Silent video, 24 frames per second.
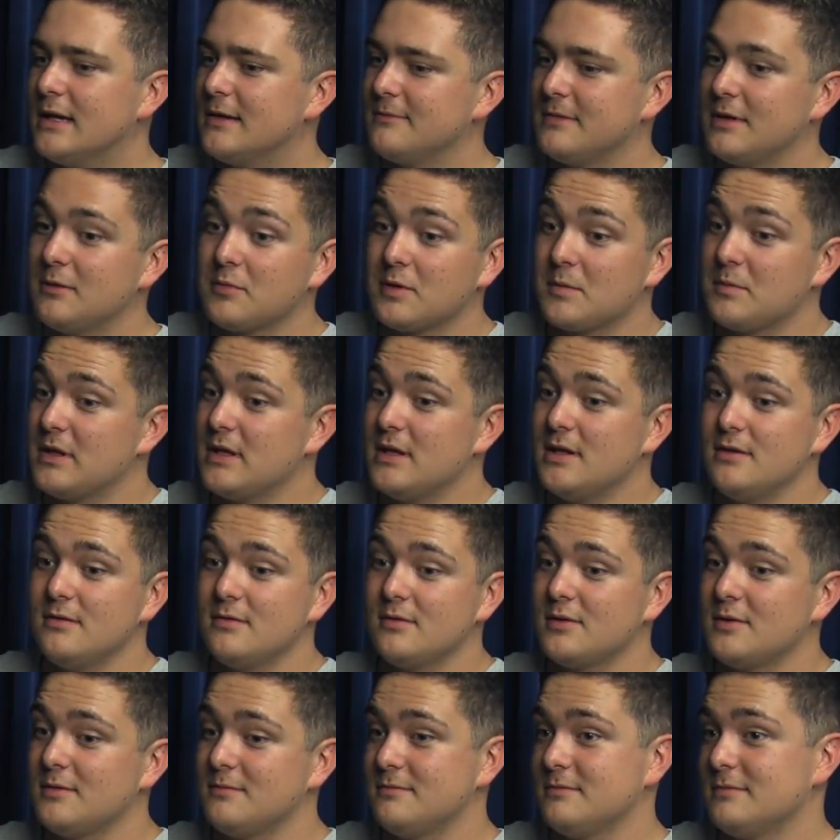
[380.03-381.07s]
they want to be
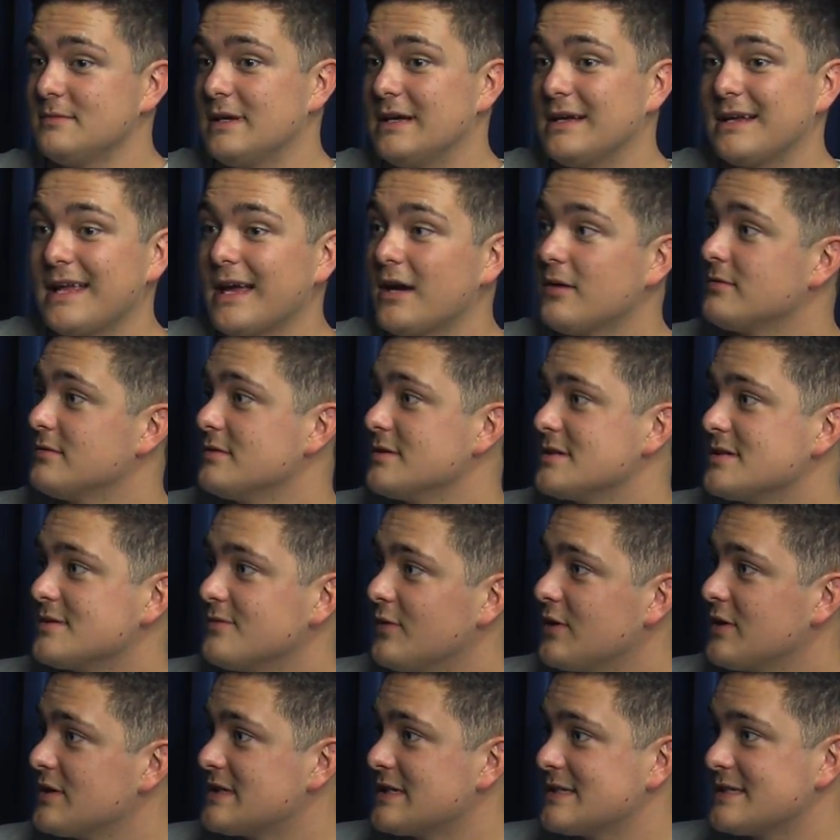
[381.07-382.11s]
accountants,
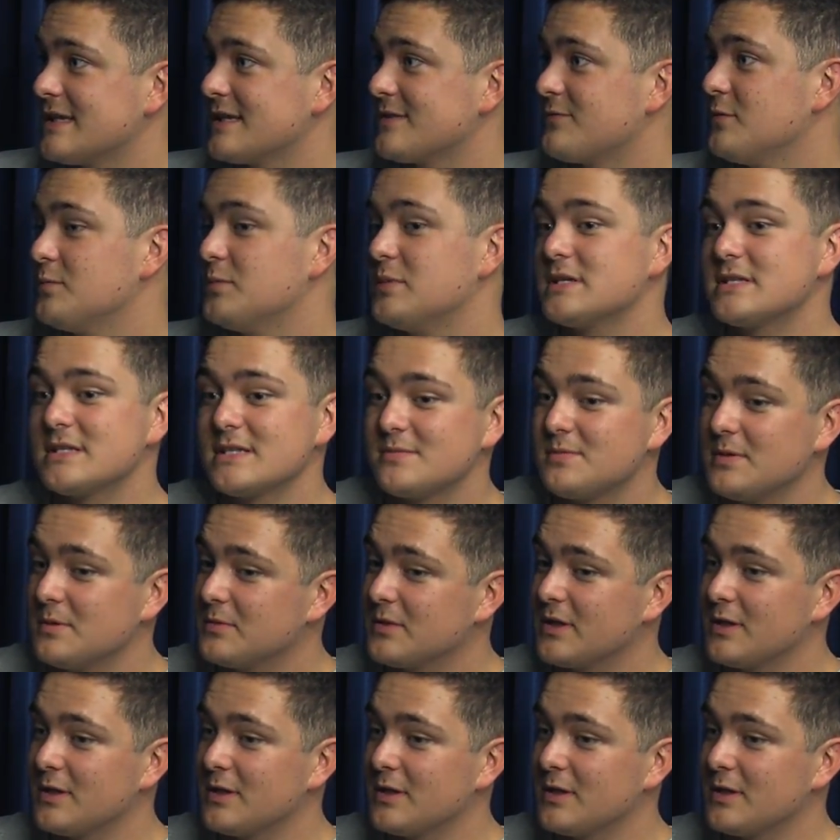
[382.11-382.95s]
very successful business people.